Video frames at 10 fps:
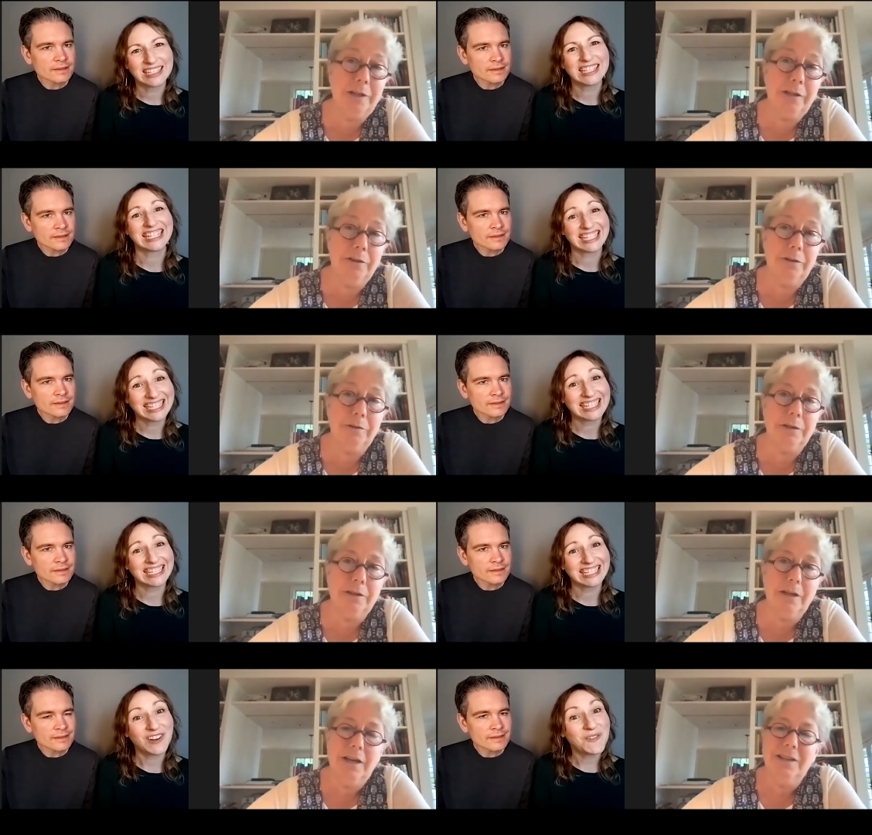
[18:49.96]
Speaker 1: years.
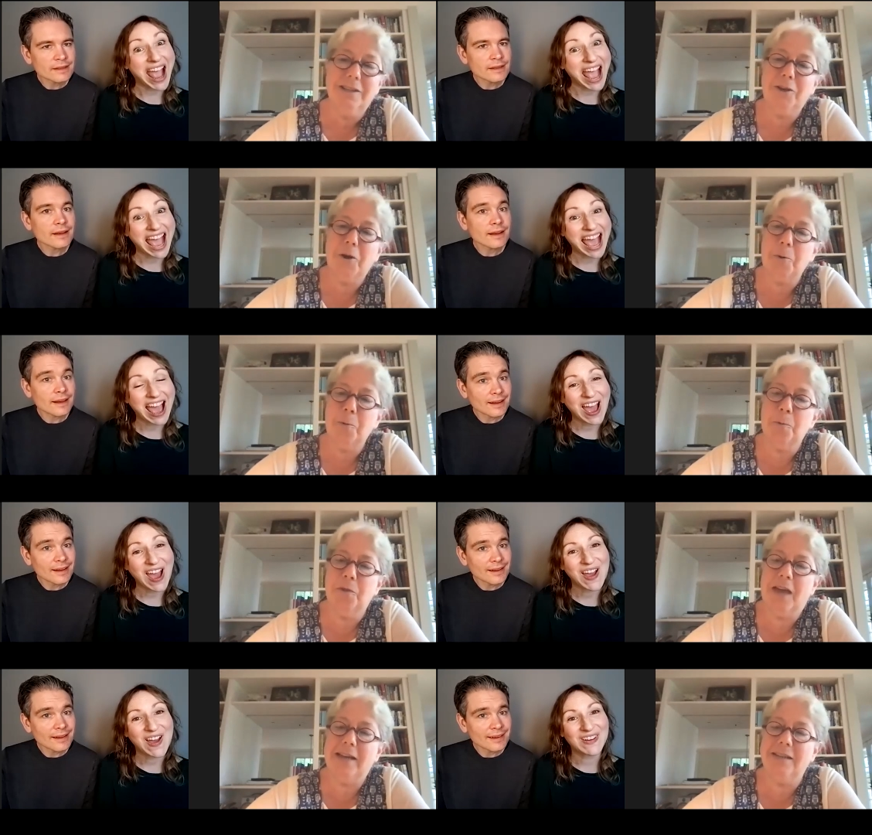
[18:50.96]
So
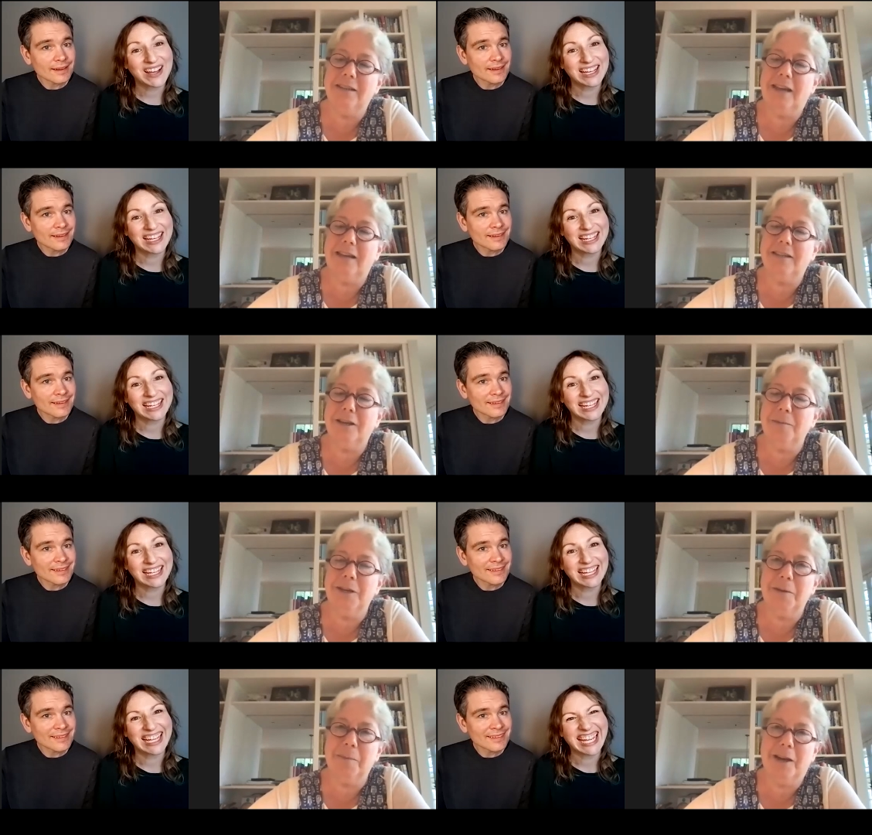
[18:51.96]
that that's
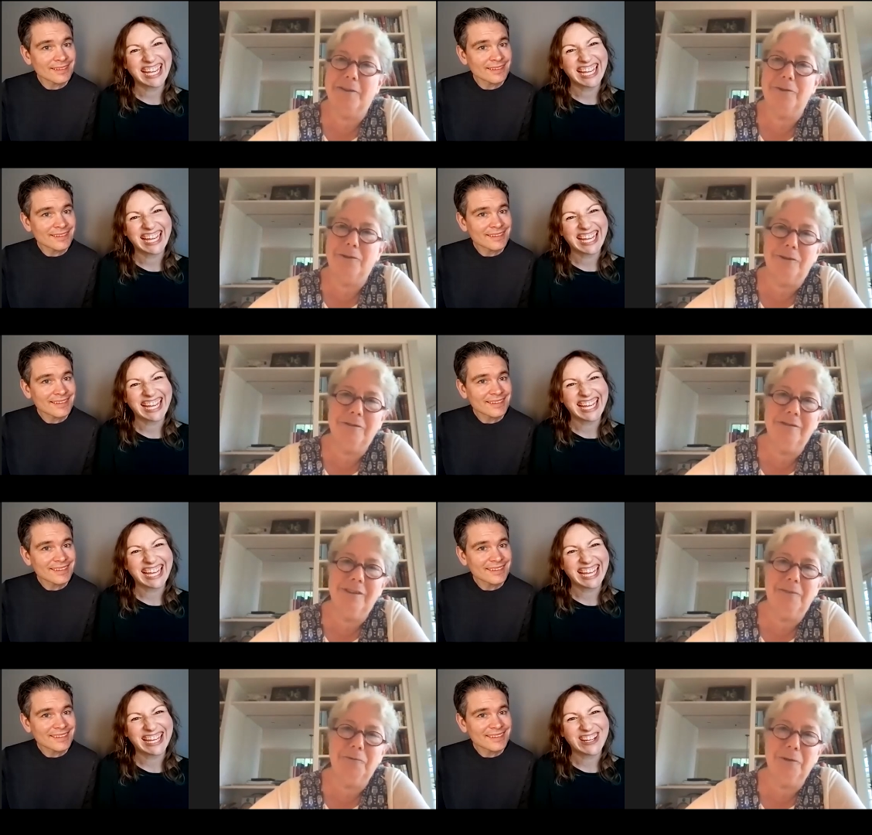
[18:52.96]
coming up after
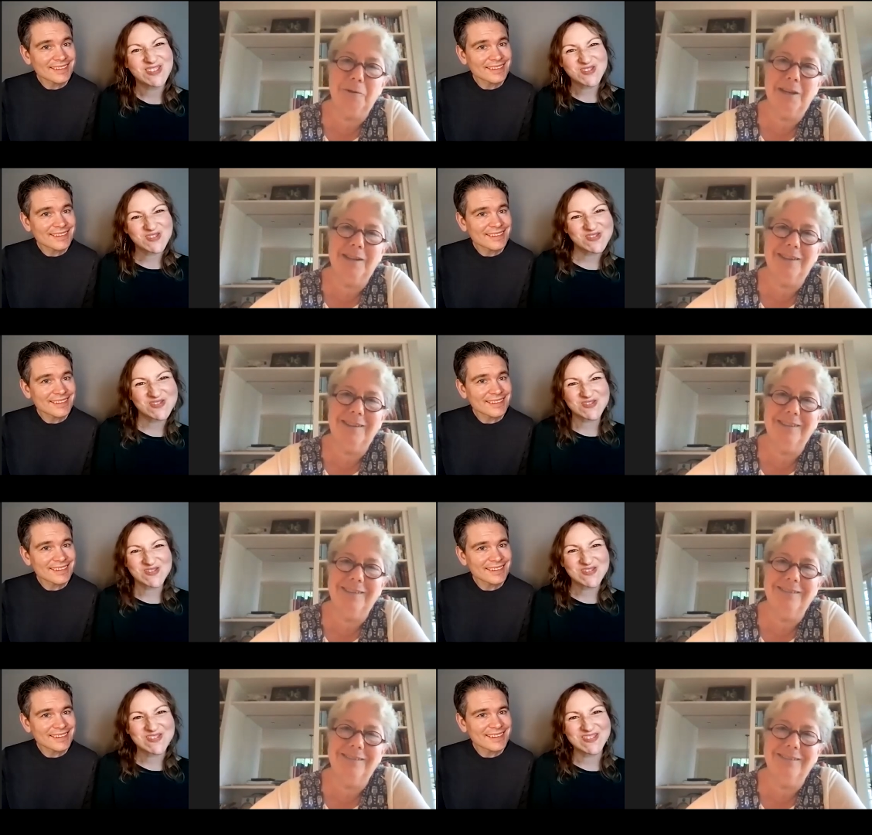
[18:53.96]
after the Met thing.
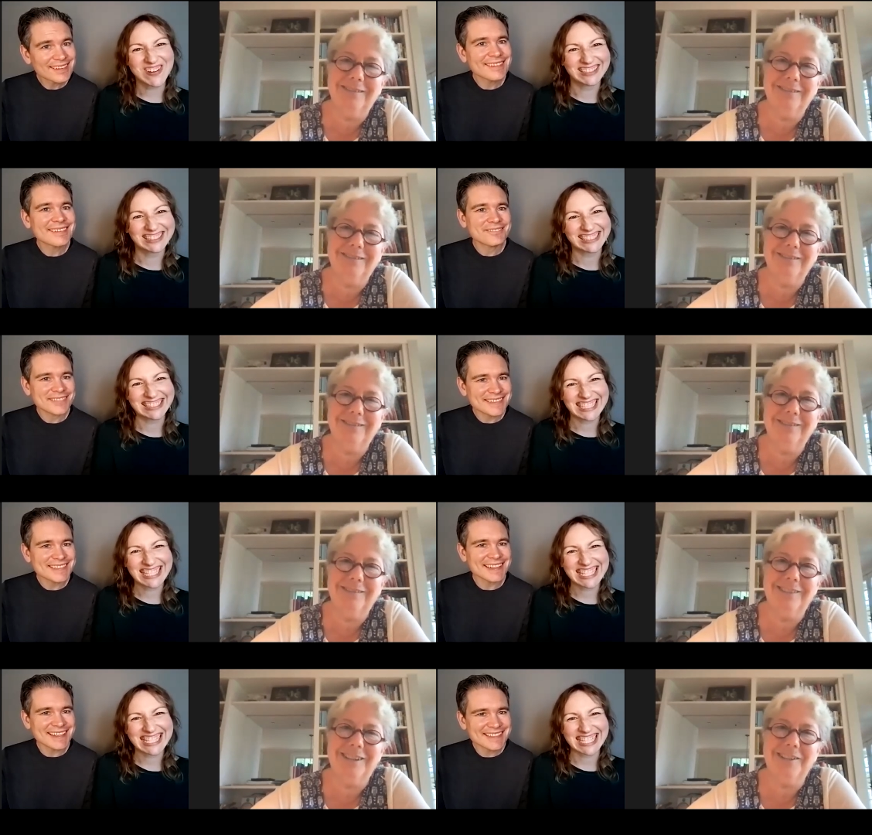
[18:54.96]

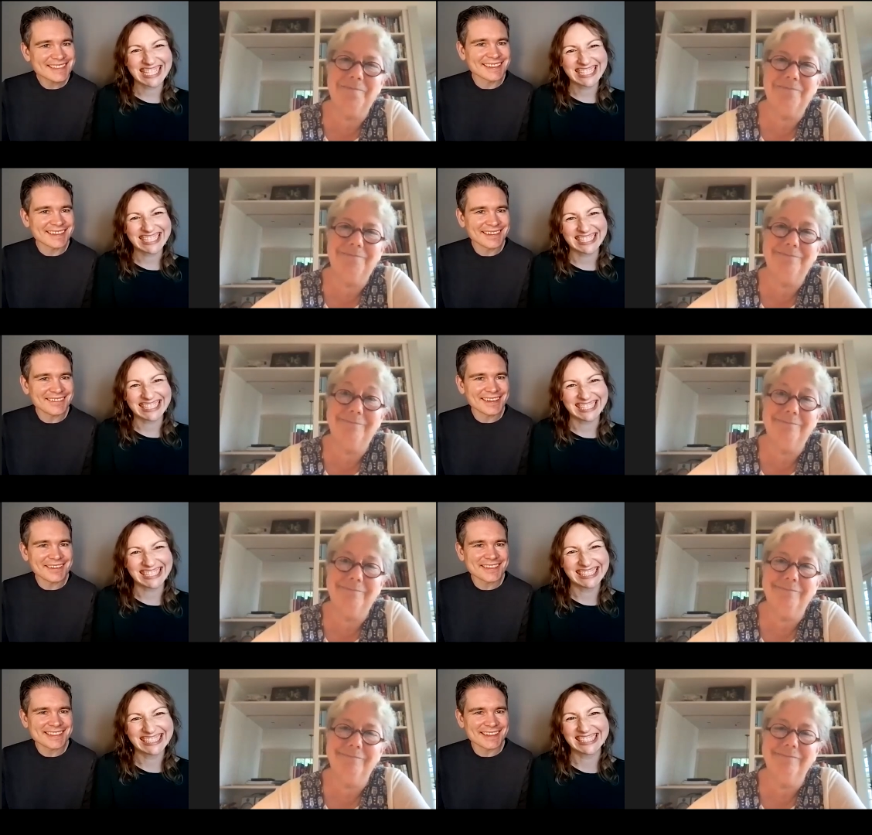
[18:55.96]
How,
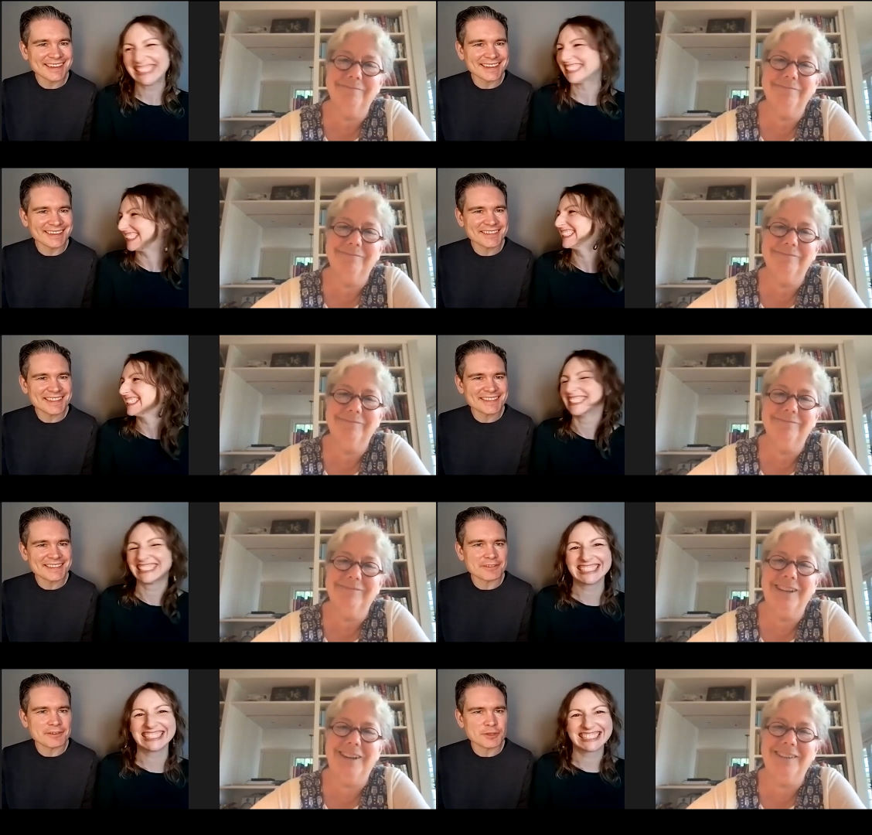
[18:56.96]
Speaker 2: how exciting! How exciting
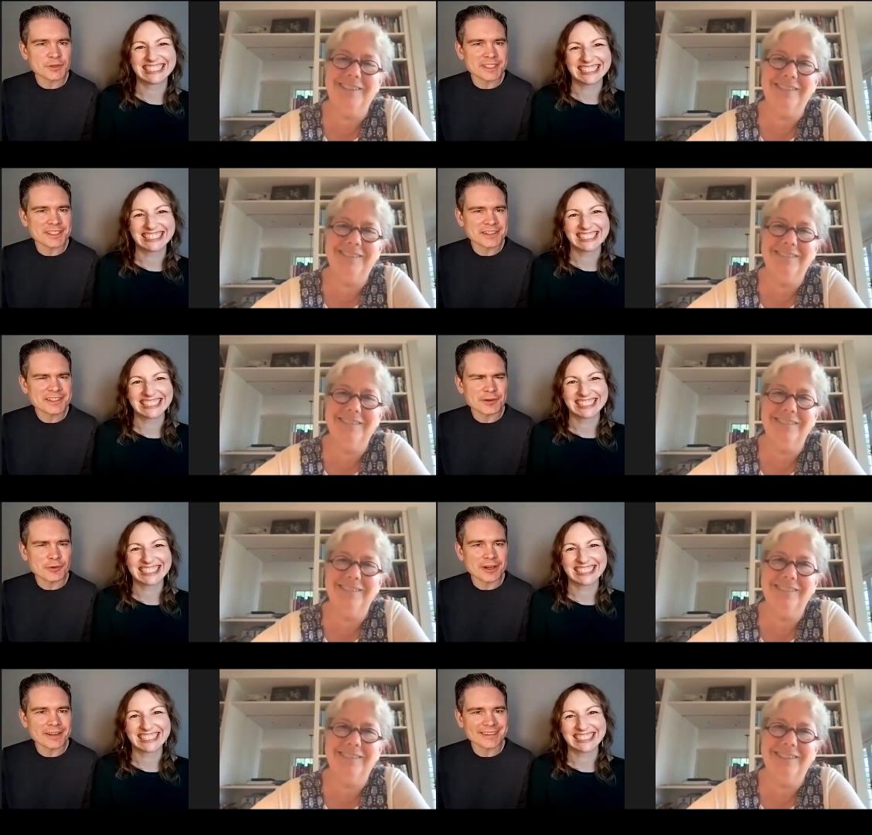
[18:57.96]
to, yeah. to return to
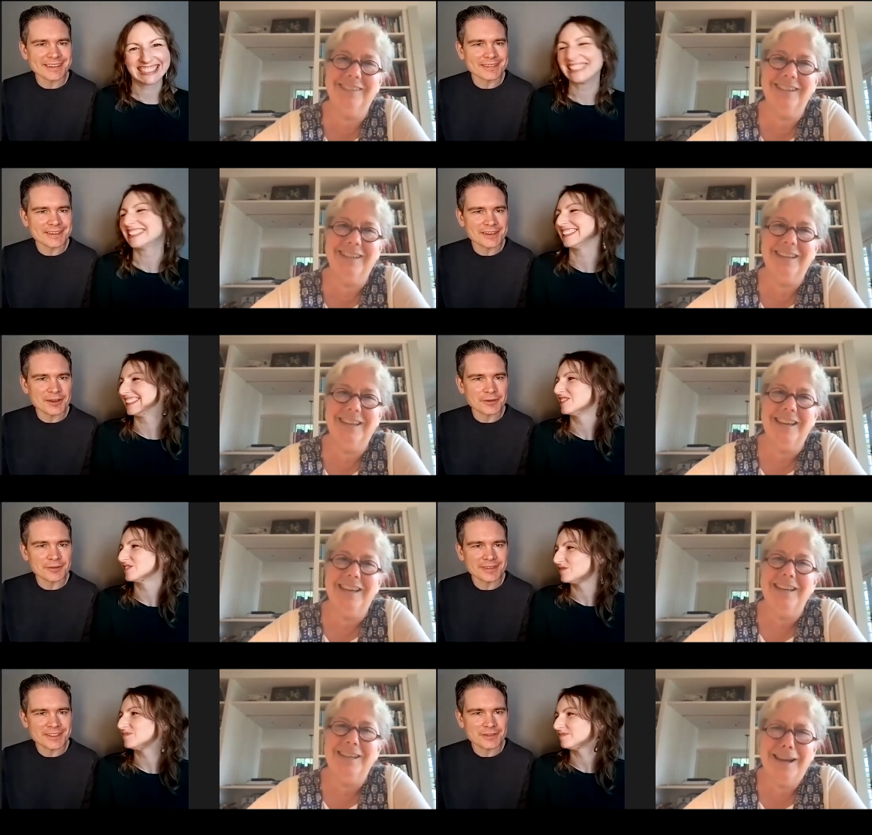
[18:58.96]
work that you
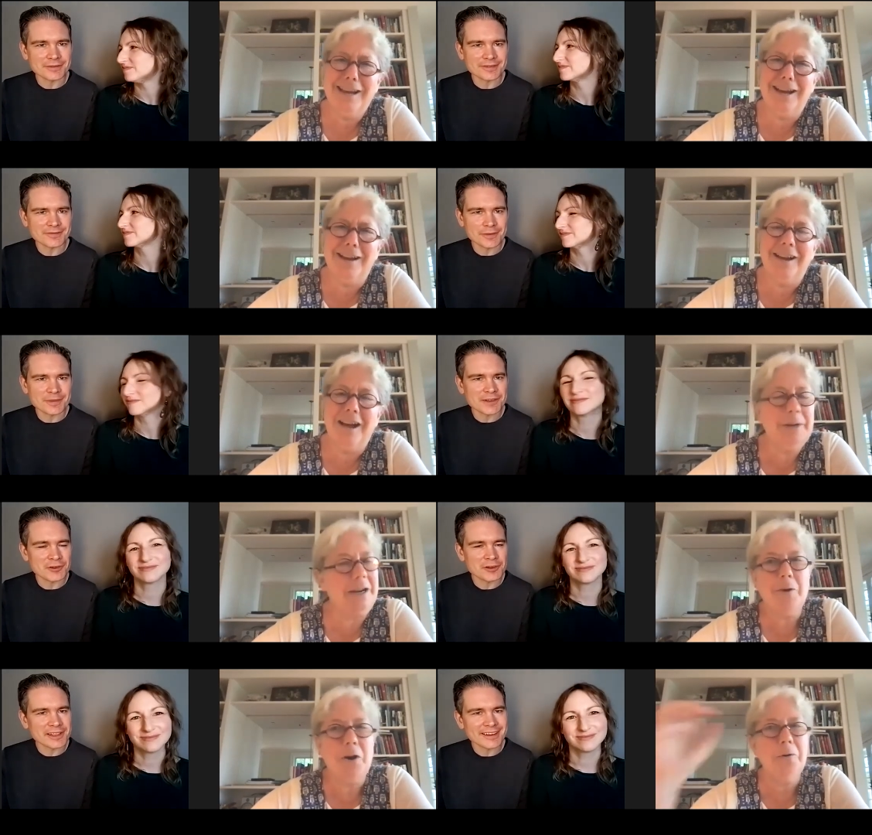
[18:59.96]
know.
Speaker 1: That yeah, I mean,
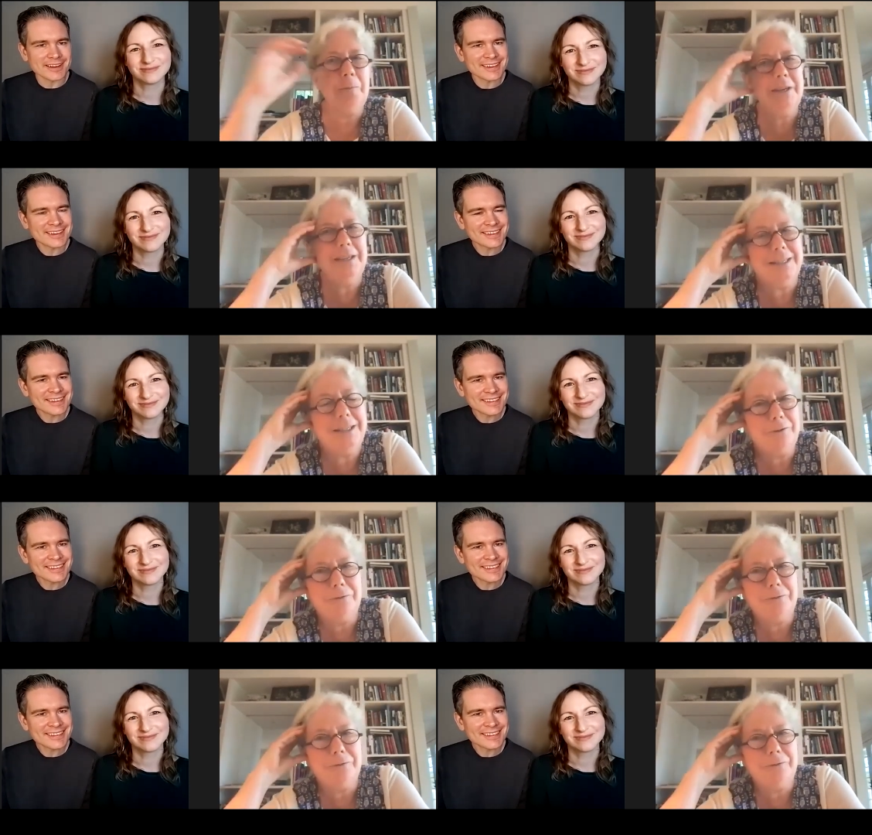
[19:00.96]
I'm hoping it still